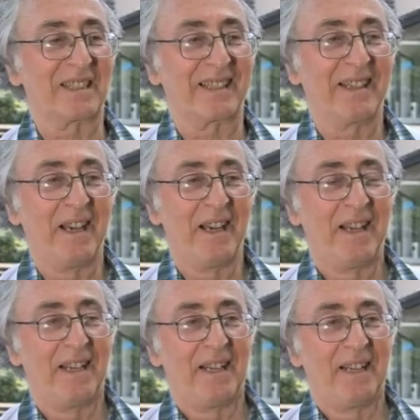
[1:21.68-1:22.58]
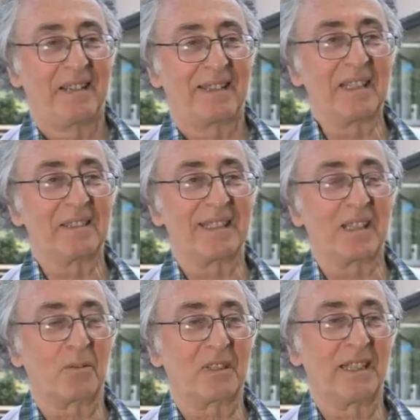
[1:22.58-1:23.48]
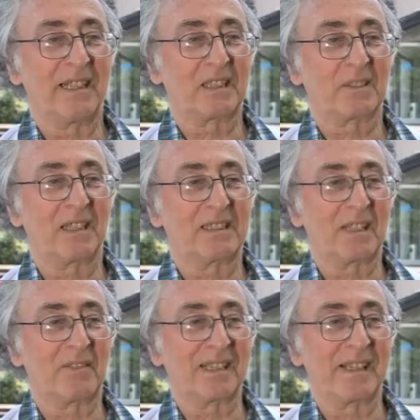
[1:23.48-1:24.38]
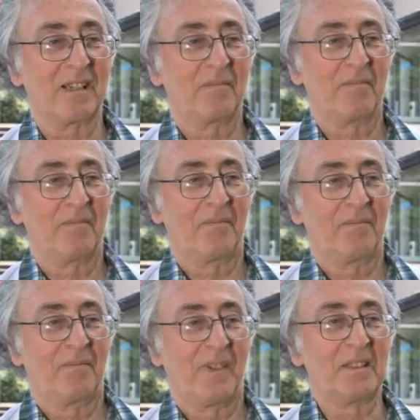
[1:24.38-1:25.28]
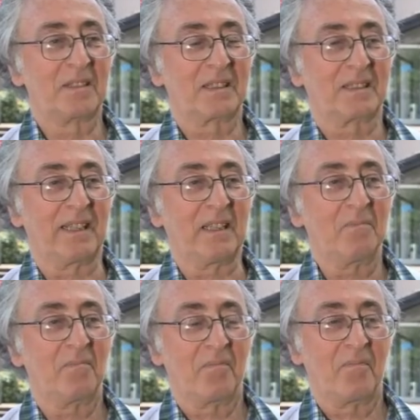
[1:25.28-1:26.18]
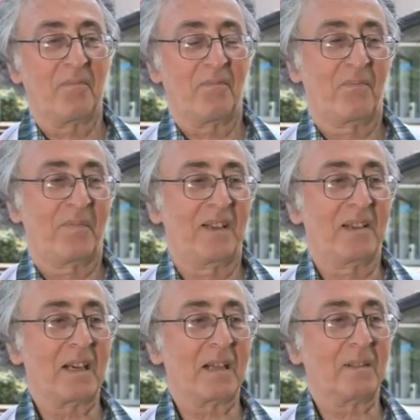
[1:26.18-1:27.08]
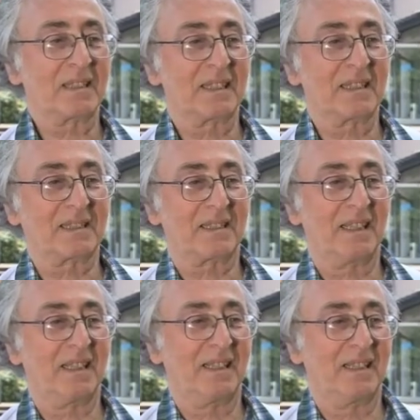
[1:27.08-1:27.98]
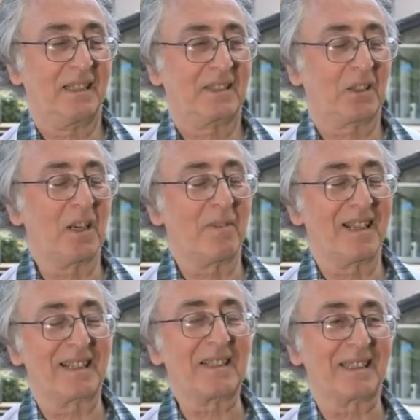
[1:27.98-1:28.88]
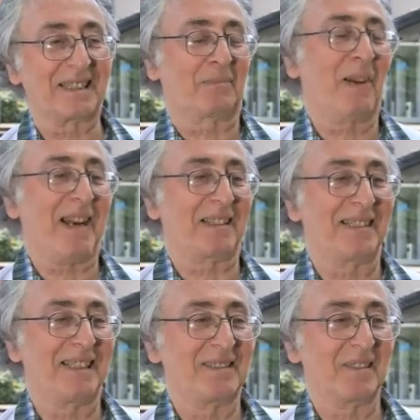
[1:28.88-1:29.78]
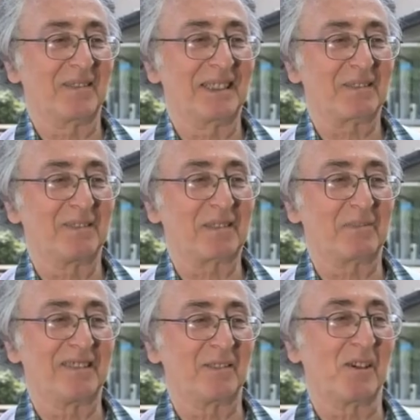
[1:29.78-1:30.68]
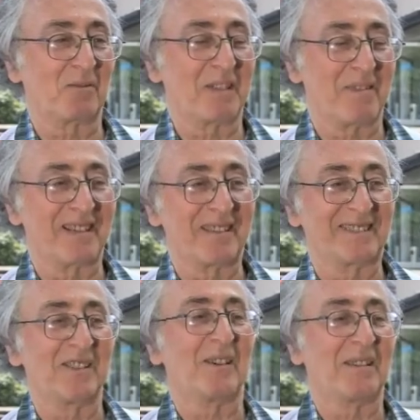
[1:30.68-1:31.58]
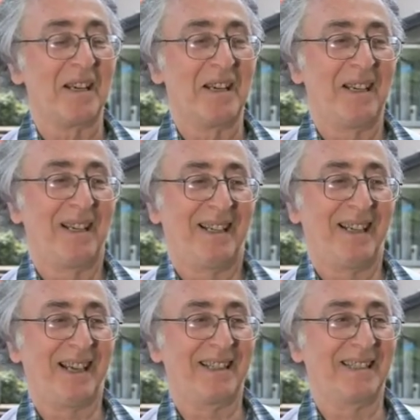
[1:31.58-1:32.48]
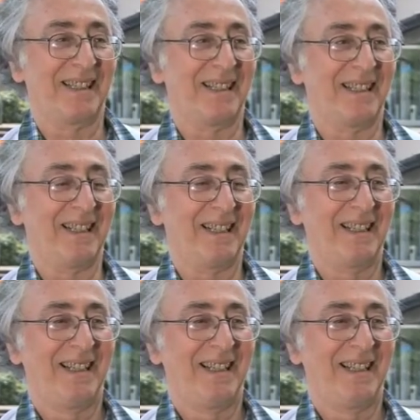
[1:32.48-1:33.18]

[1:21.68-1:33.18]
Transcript: that I didn't think would lead to anything very interesting, and then there was this term I didn't expect, and I thought, this must be wrong, what am I doing wrong? And